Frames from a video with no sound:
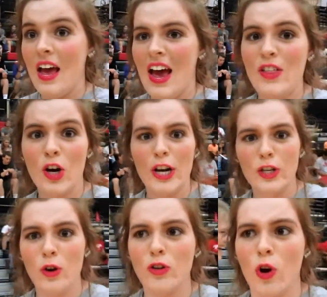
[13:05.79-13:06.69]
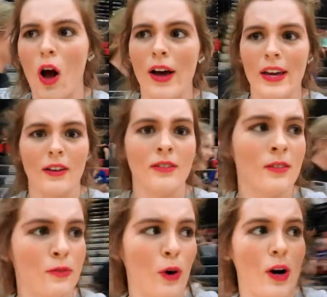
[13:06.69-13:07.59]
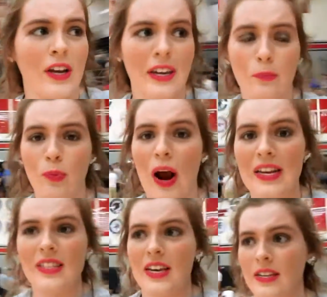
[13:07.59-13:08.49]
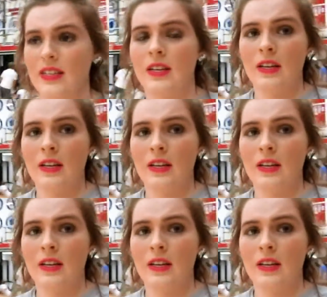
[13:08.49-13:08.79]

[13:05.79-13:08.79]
And they're gonna do a drawing for prizes.